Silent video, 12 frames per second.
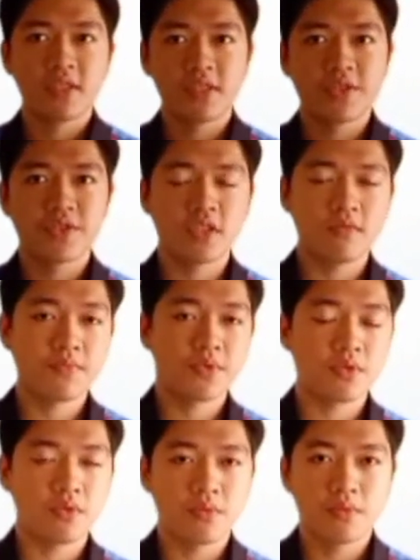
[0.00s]
leadership,
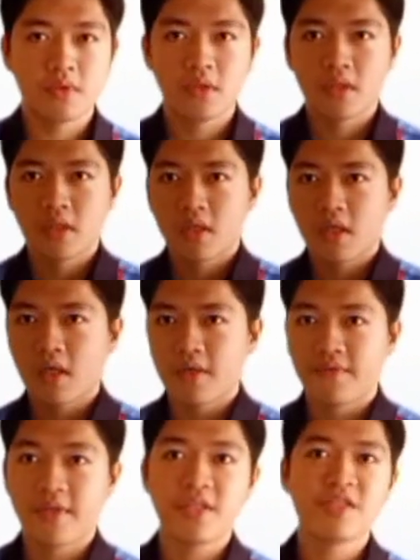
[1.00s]
so
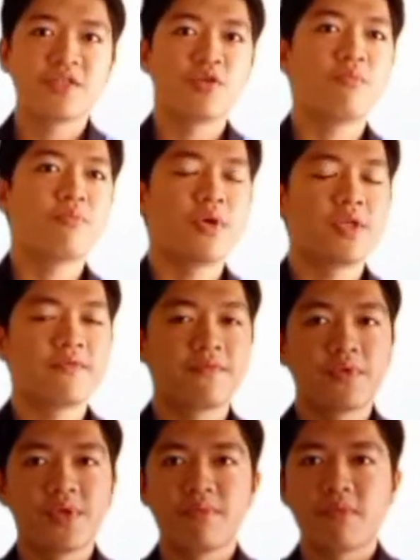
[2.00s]
there is no point
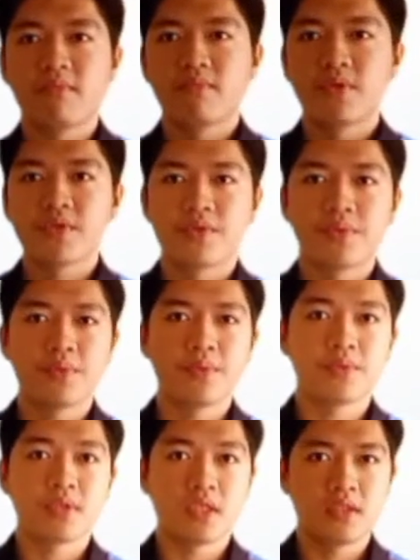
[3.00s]
for the members
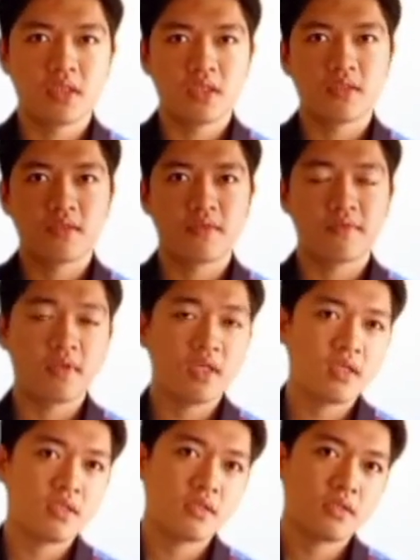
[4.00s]
to suggest
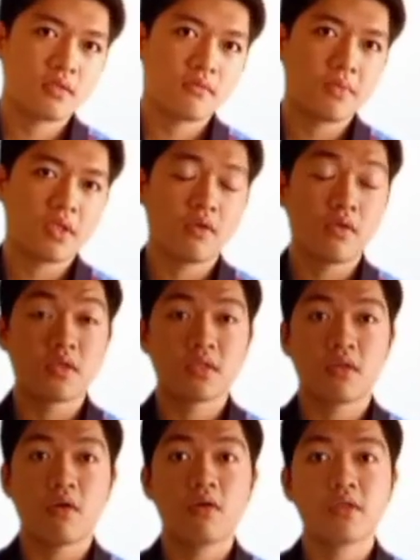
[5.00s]
things, because
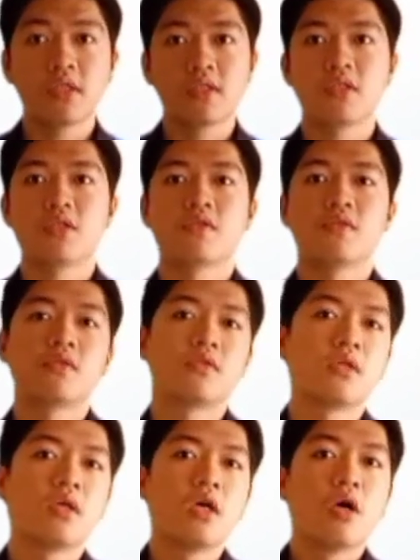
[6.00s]
all the
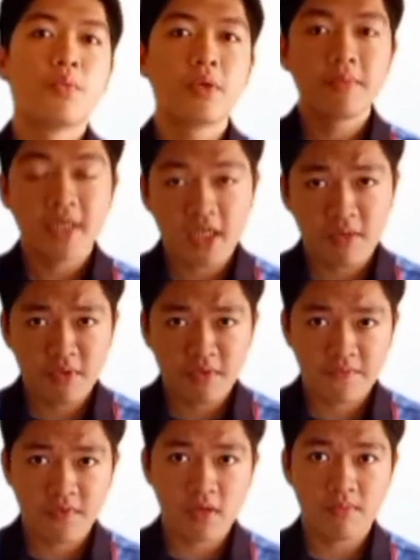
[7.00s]
decisions will be coming
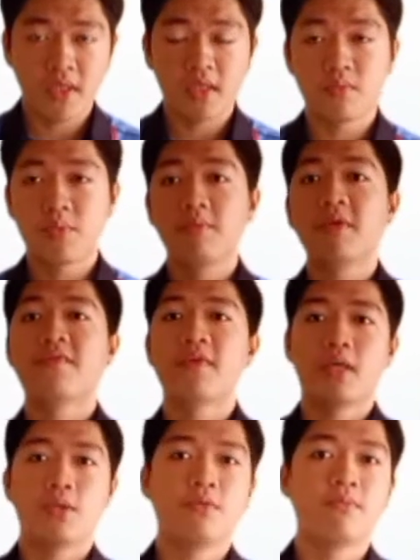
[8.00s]
from and will be
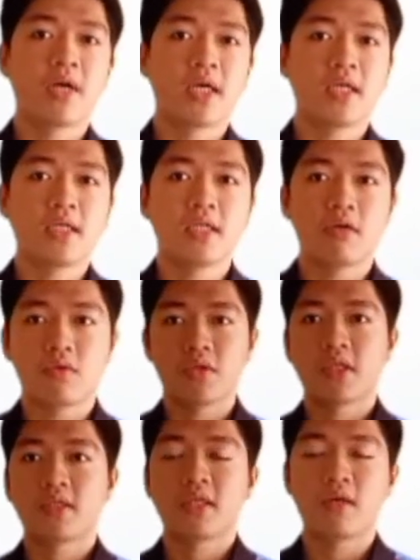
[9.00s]
followed by the
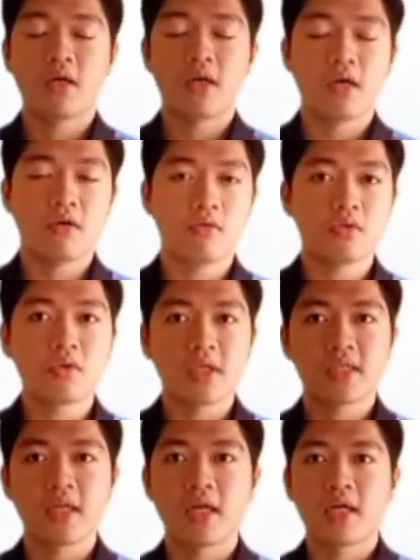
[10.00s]

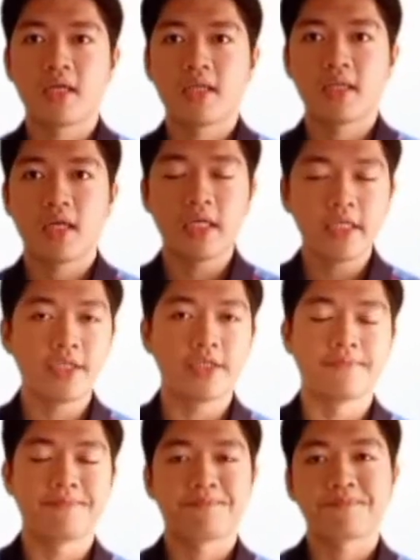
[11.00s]
authoritarian
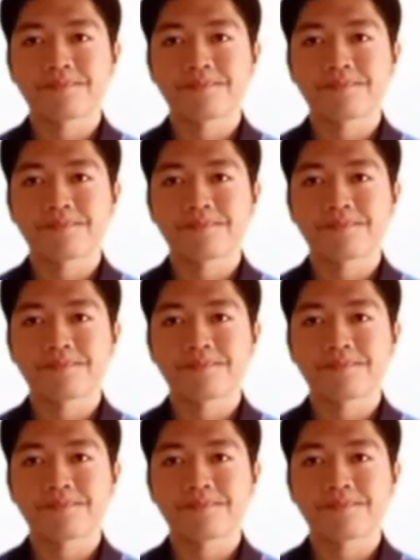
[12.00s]
leader.